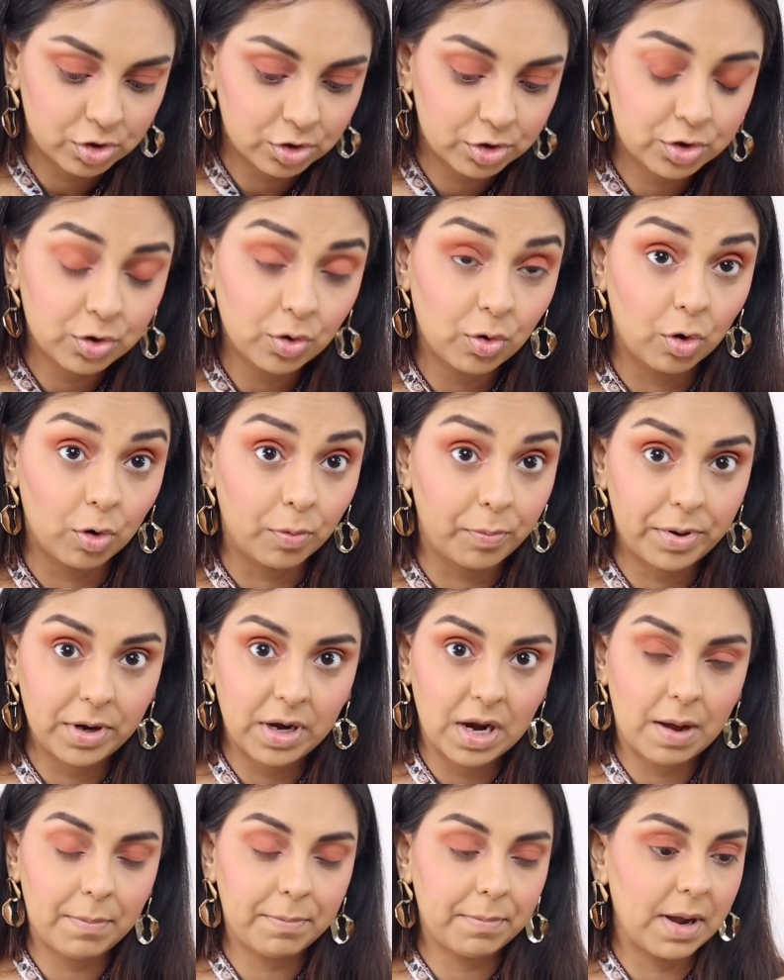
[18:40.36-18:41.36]
Just to
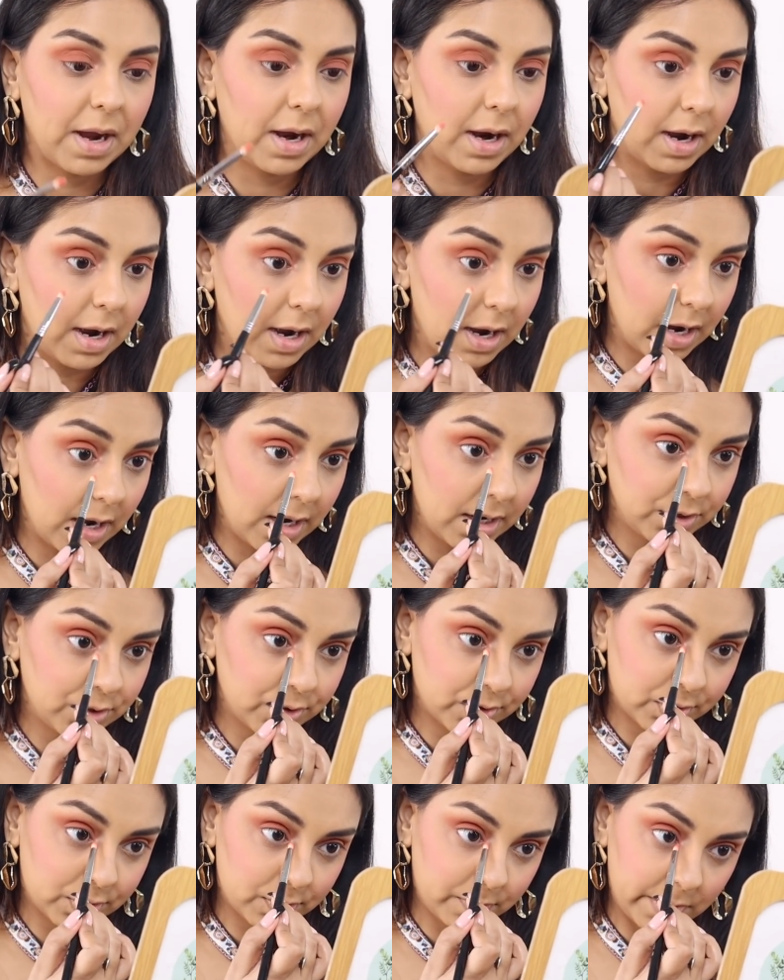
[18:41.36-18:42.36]
open up my eye,
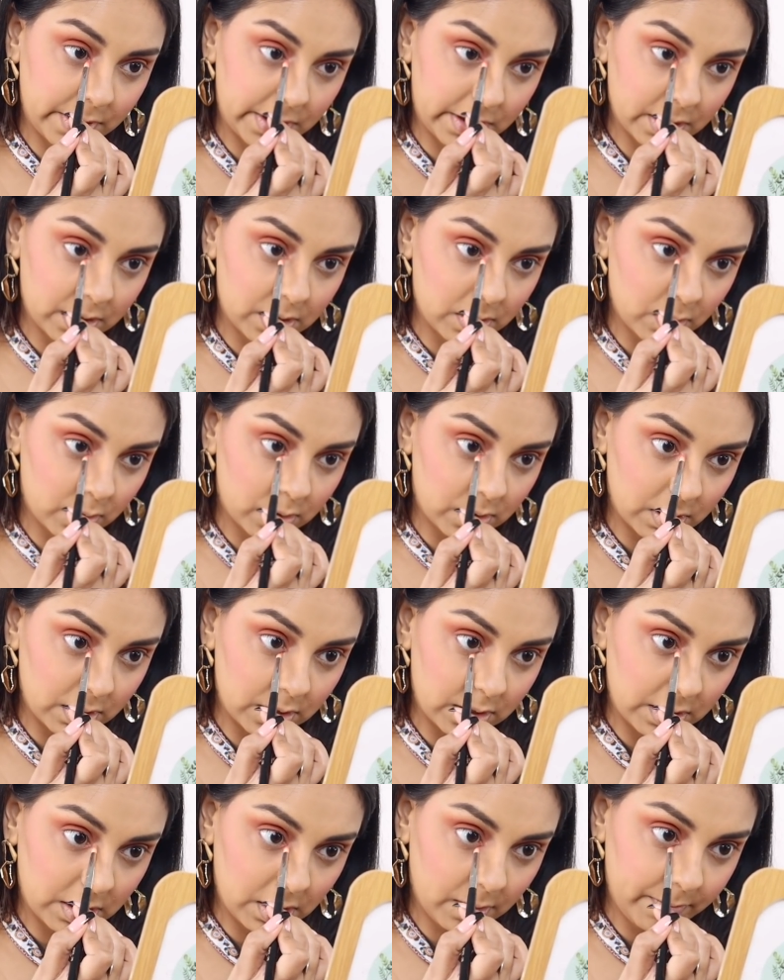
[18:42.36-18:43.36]
just to make it look a
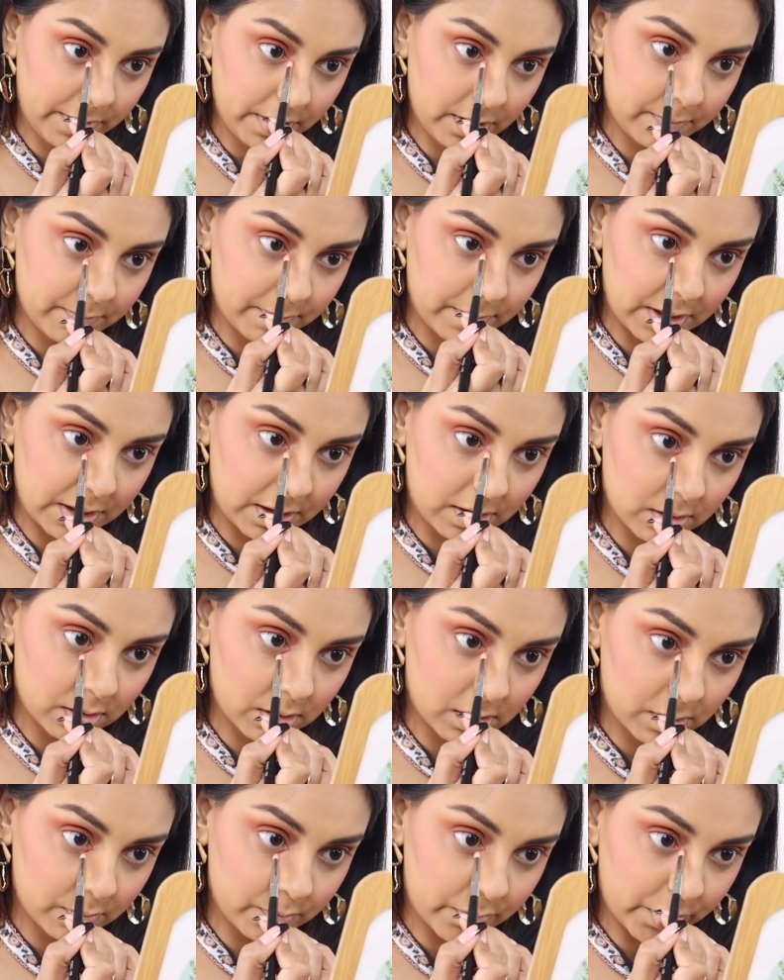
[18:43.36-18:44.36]
little bit
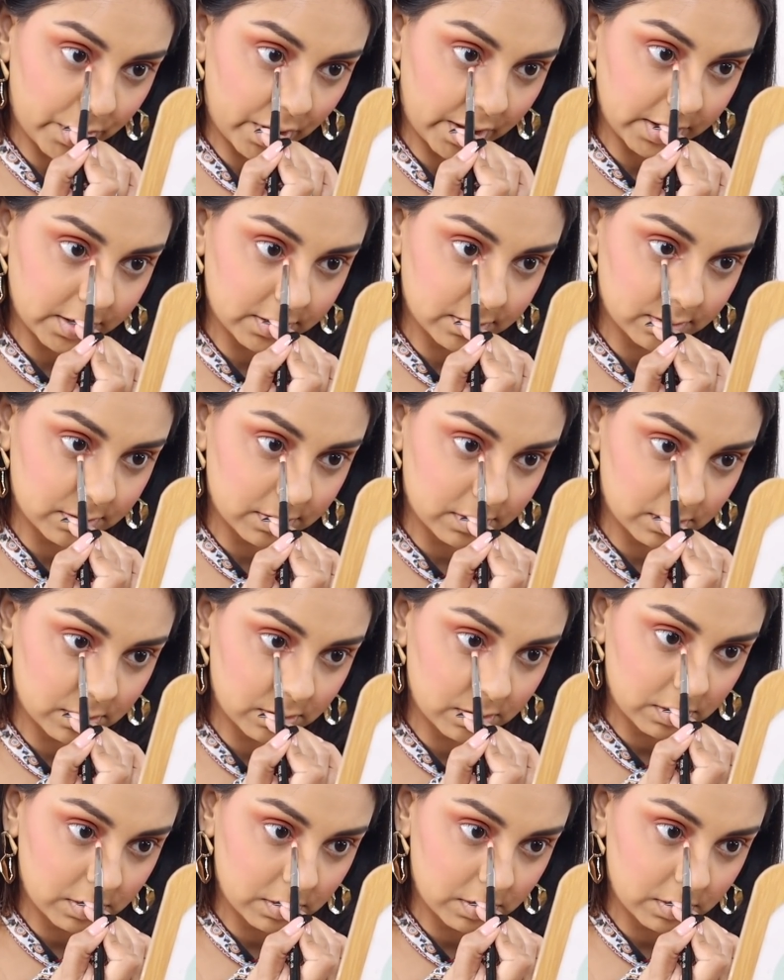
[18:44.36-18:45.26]
bigger, brighter.